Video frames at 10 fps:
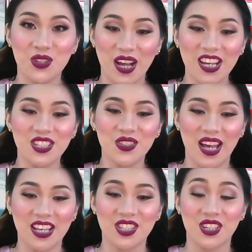Try
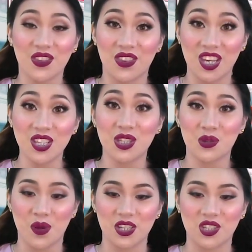to answer
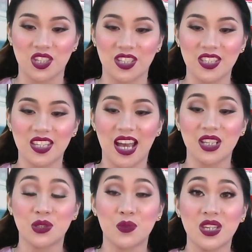these questions
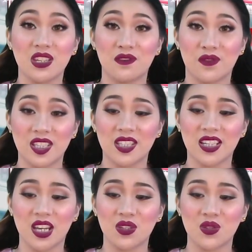as we
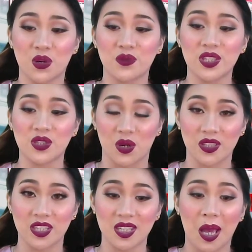investigate your
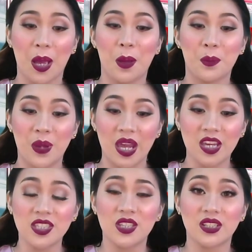results
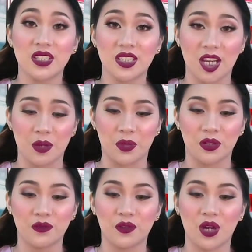based on the
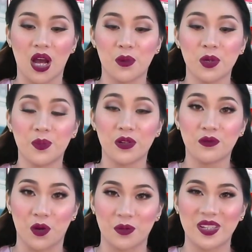table for our
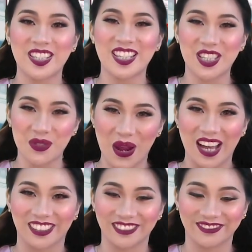performance as
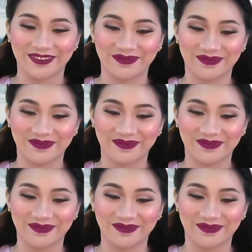well.